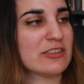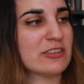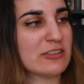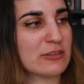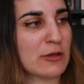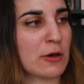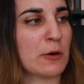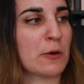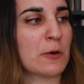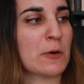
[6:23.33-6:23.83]

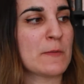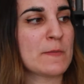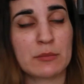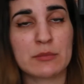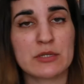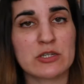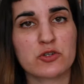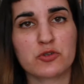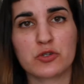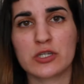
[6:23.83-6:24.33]
So
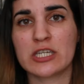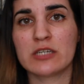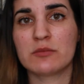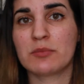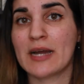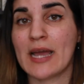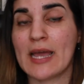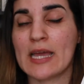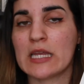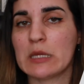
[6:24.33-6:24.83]
I'm intrigued
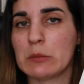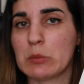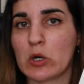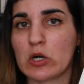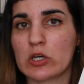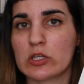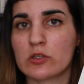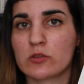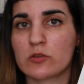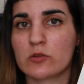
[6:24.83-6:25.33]
by any
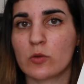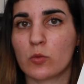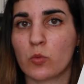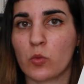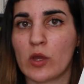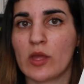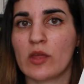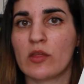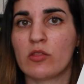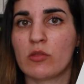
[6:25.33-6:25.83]
books
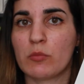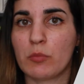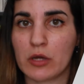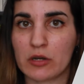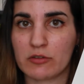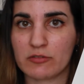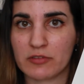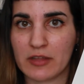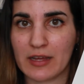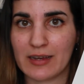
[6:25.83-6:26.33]
with
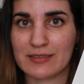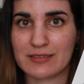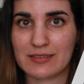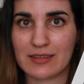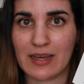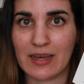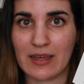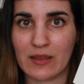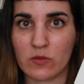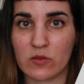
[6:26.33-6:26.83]
butterflies
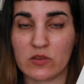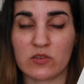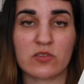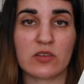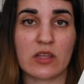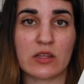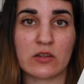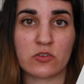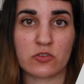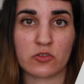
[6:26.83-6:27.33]
at the
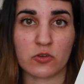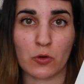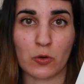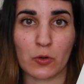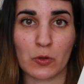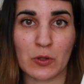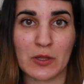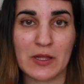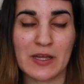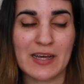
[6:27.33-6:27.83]

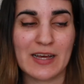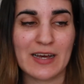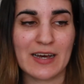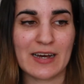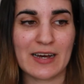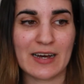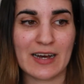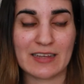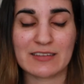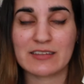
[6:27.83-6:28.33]
central,
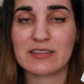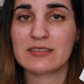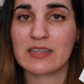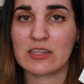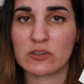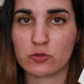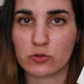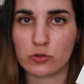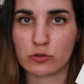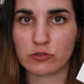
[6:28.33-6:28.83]
as a
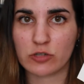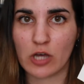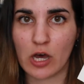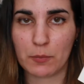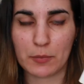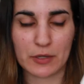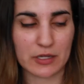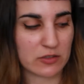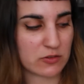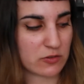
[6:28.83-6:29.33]
central
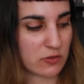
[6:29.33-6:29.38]
topic.